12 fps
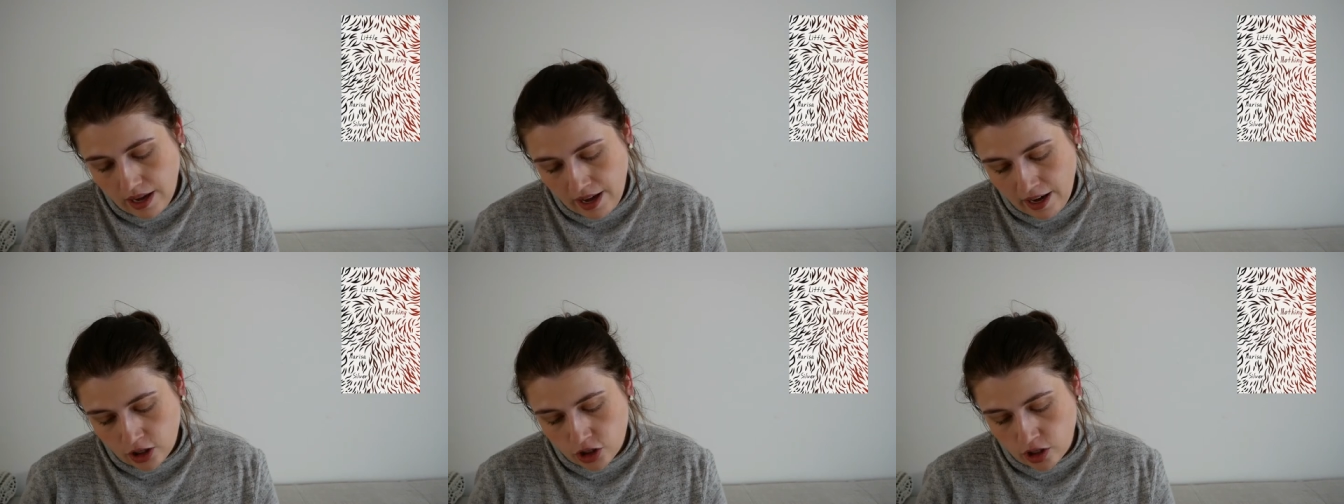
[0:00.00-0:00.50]

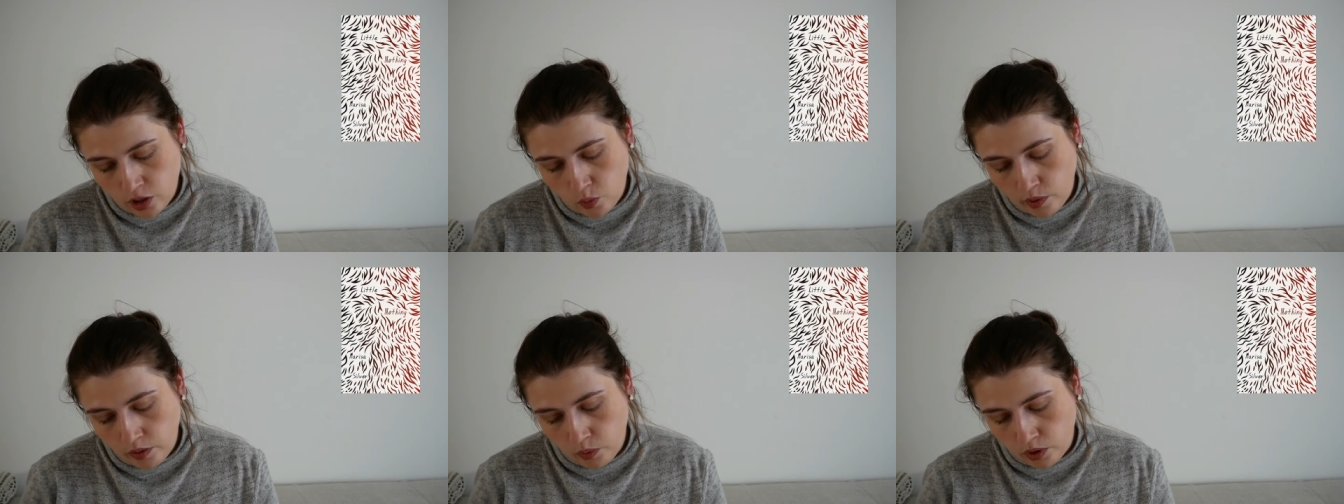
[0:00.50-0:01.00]
actually
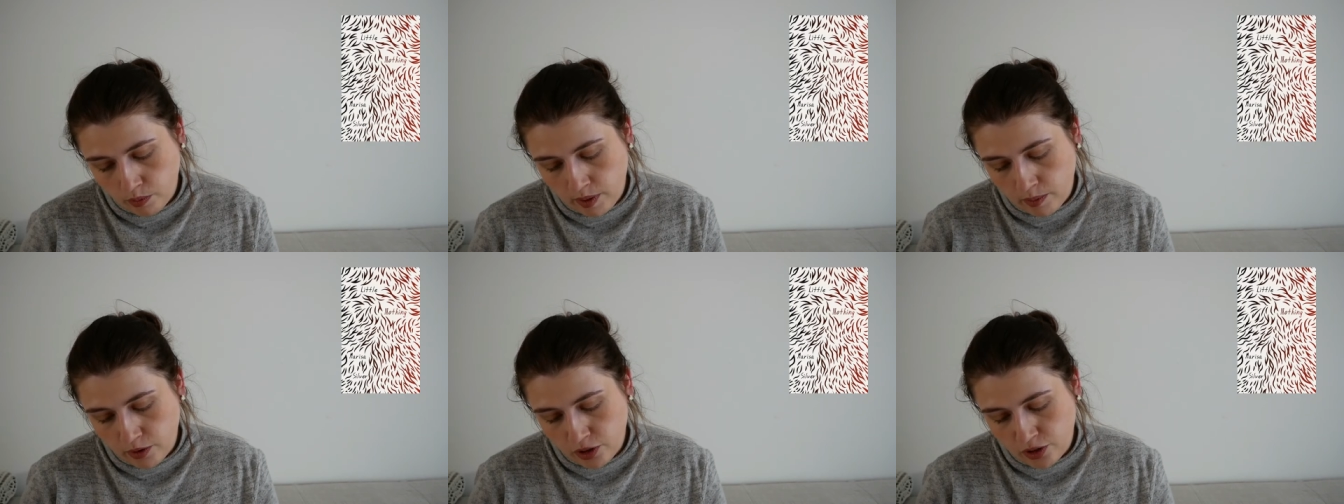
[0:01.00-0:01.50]
One World
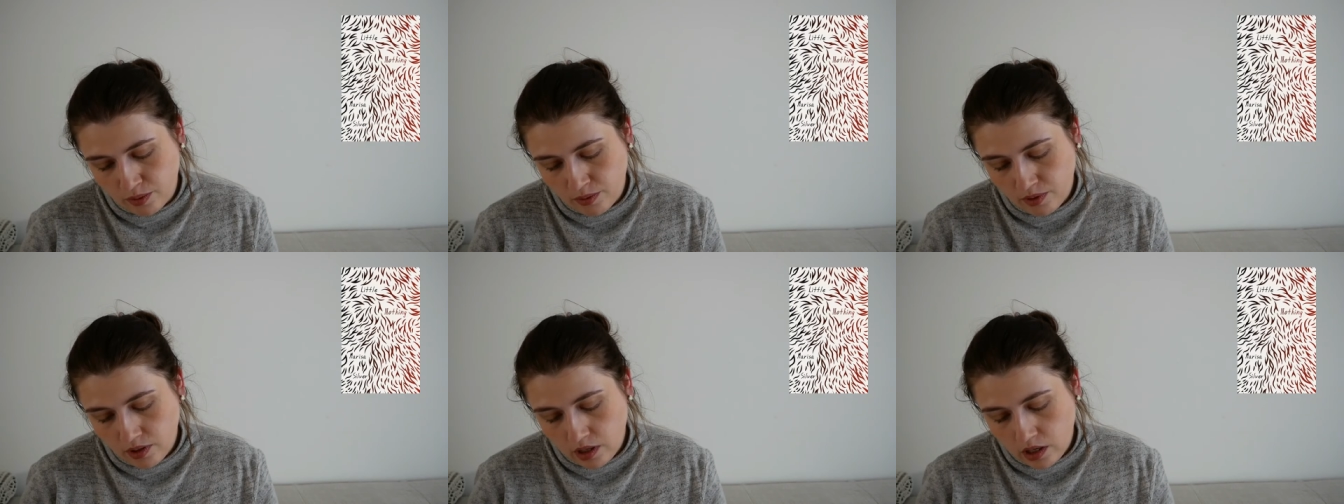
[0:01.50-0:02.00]
Publishing
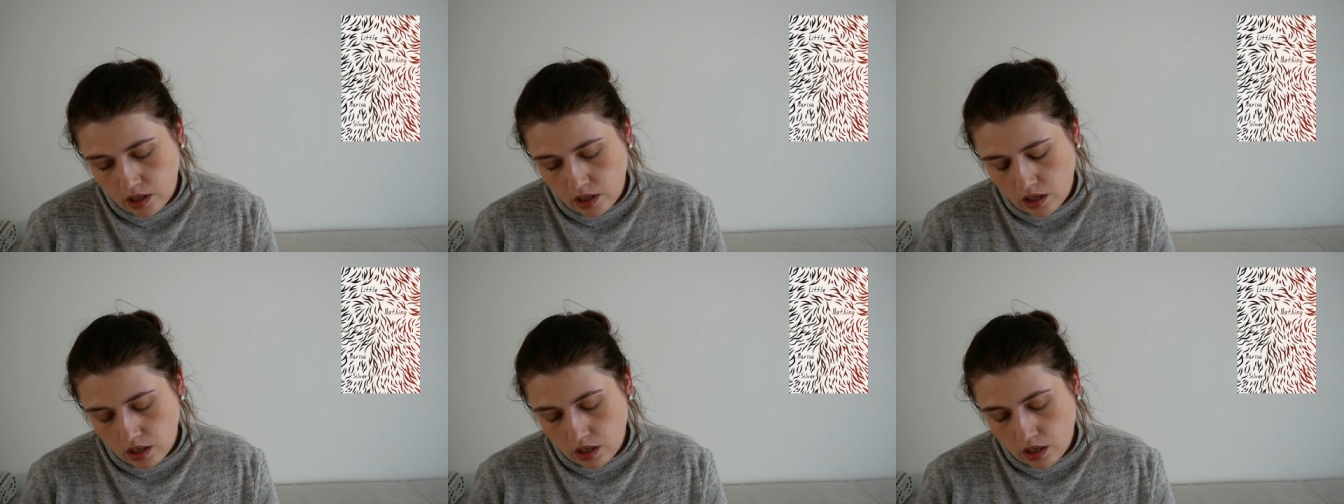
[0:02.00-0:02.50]

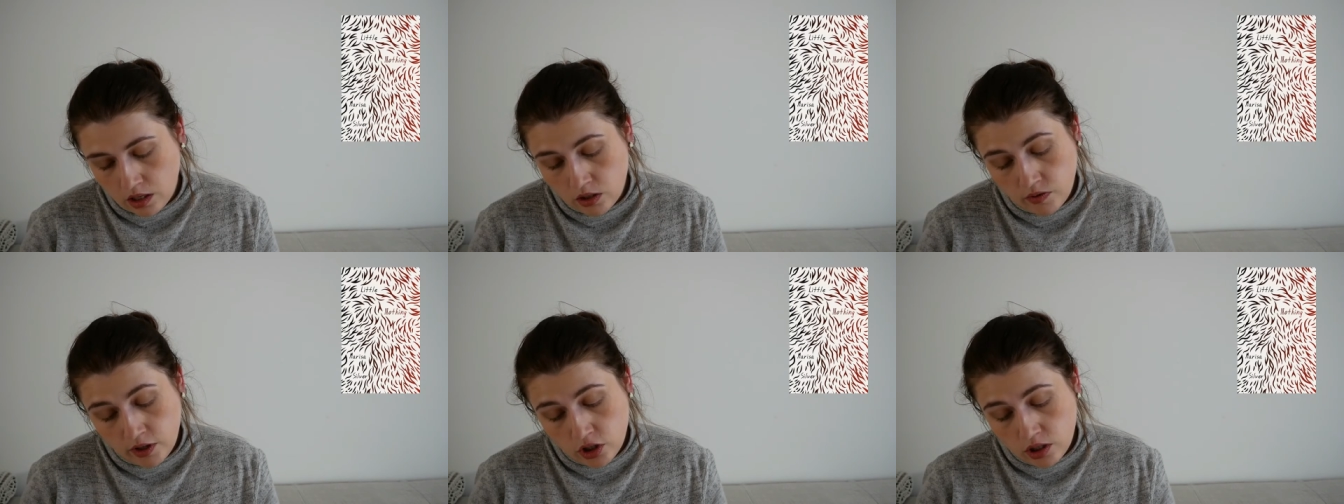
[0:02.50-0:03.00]

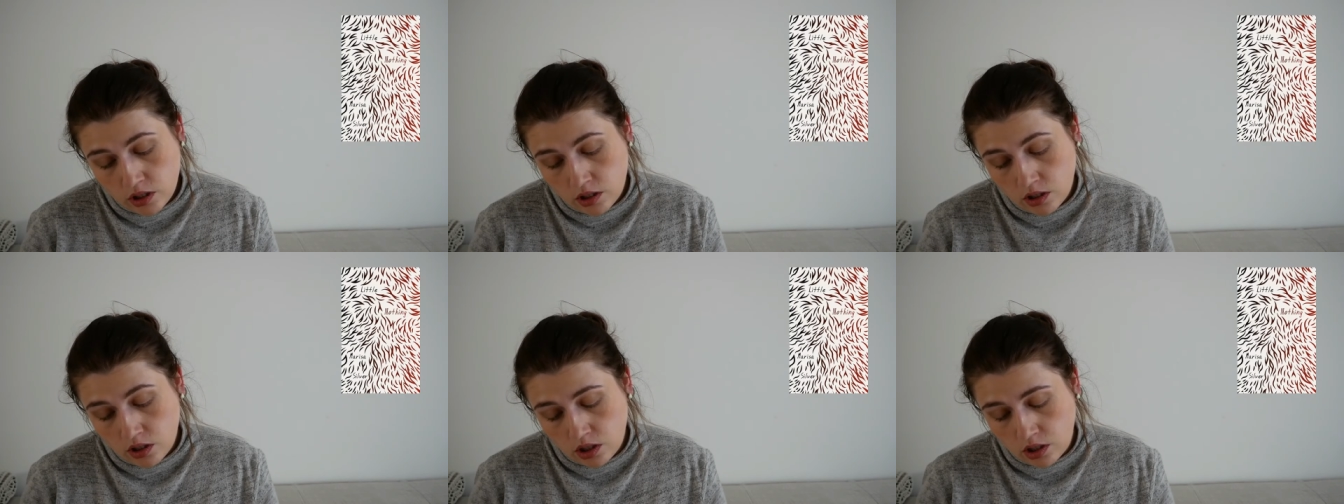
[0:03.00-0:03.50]
is
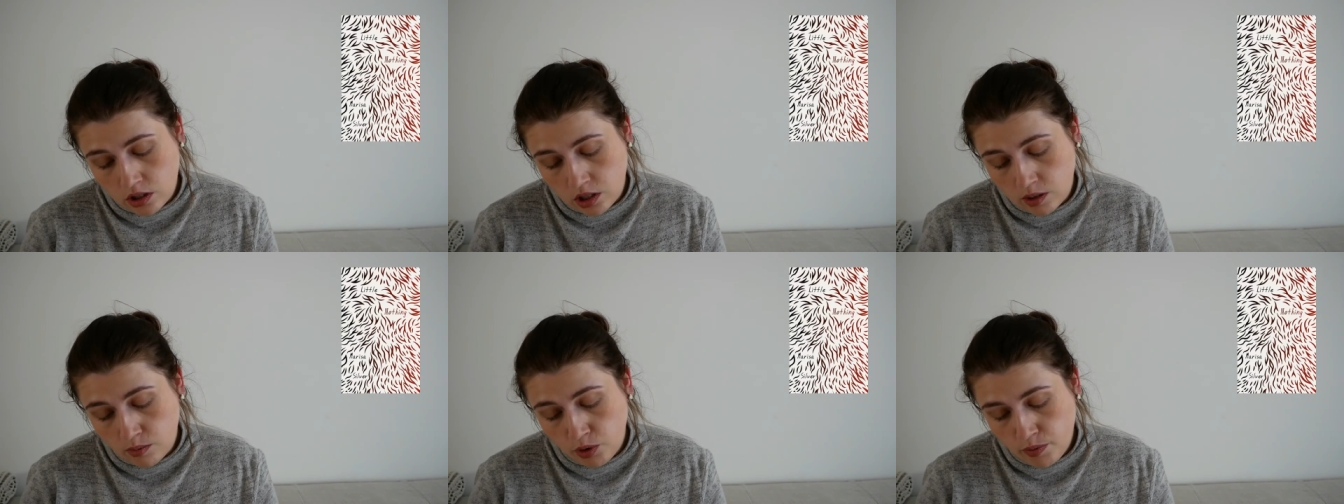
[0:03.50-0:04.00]
registered in
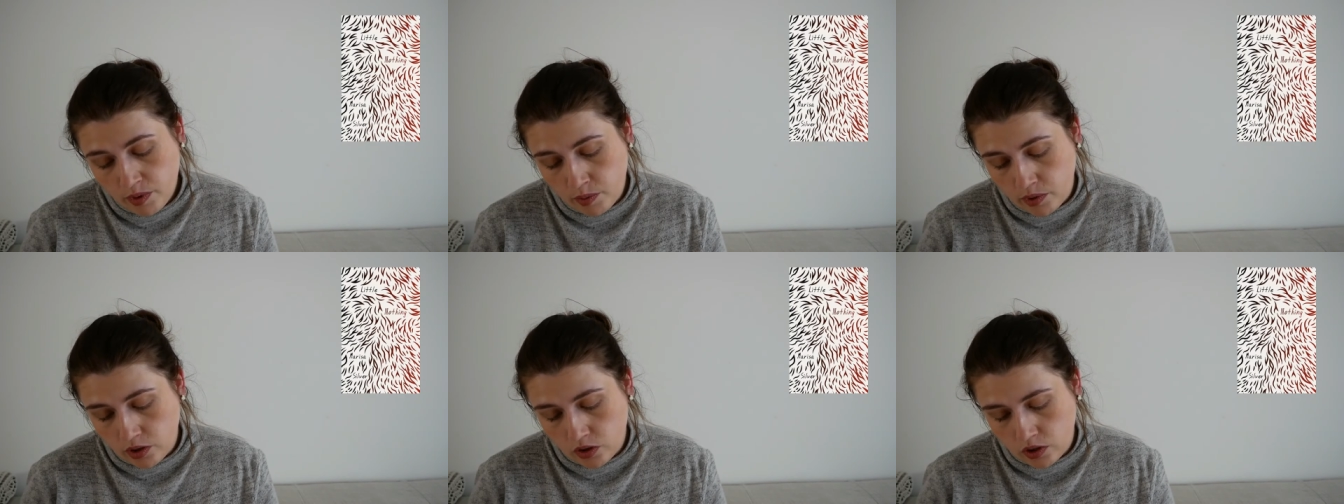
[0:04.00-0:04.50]
ten
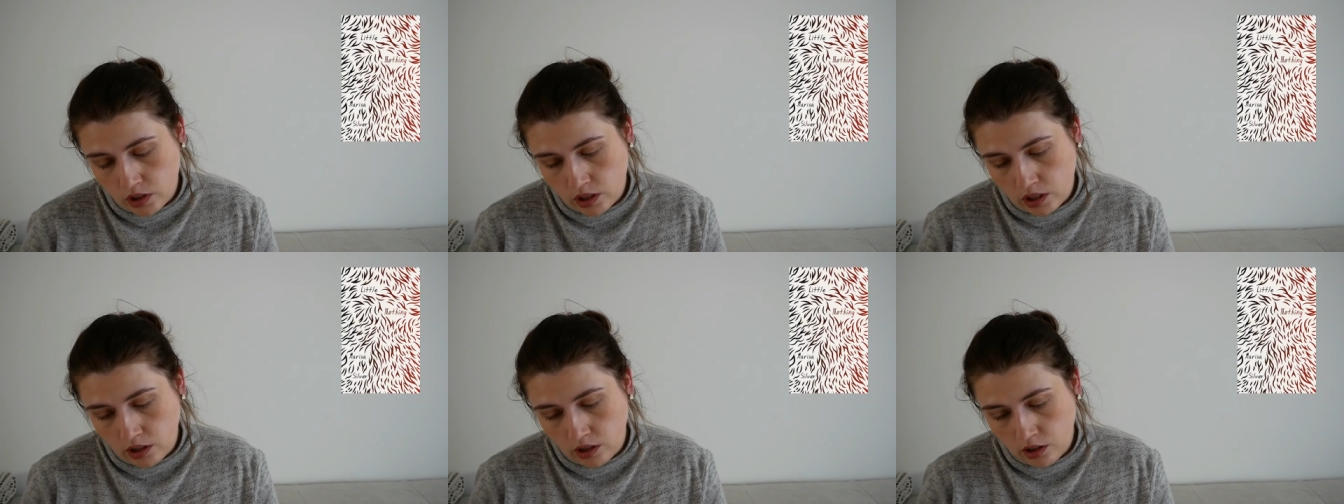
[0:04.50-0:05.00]
Bloomsbury Street
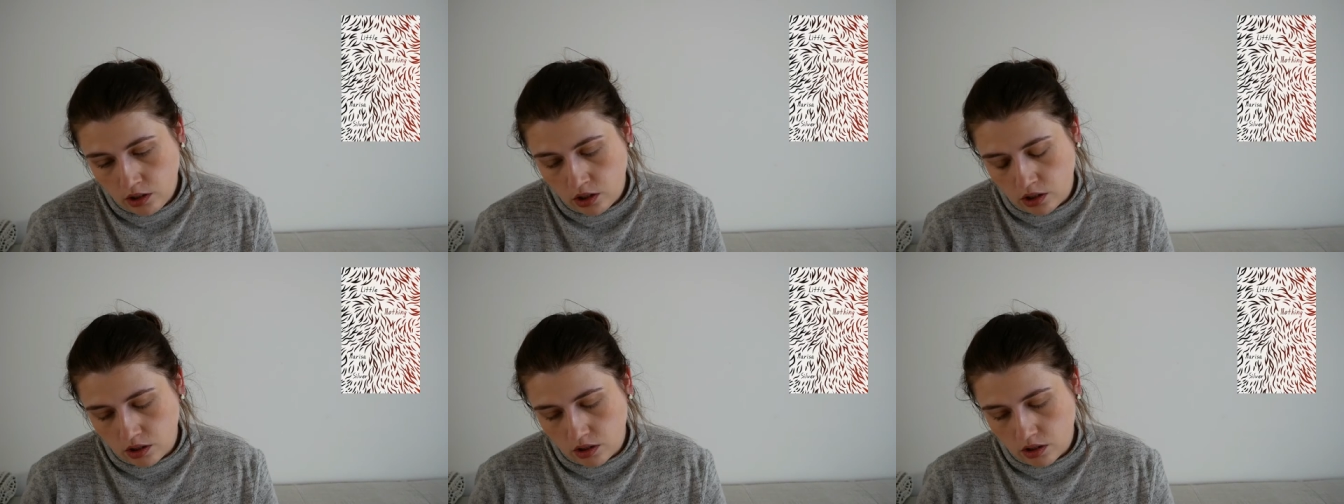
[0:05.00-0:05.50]
in
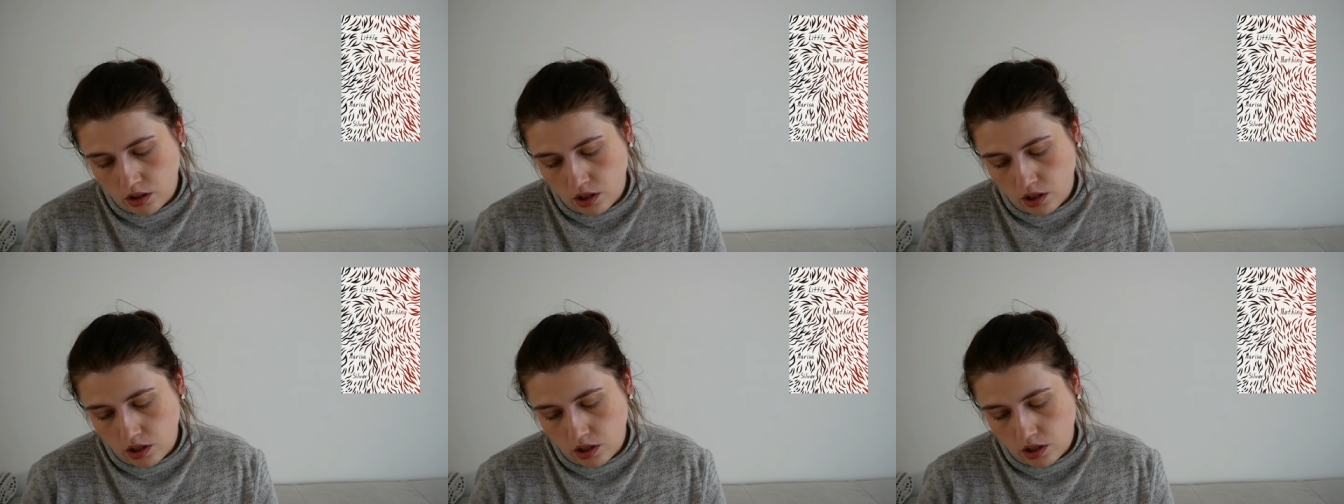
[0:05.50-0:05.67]
London.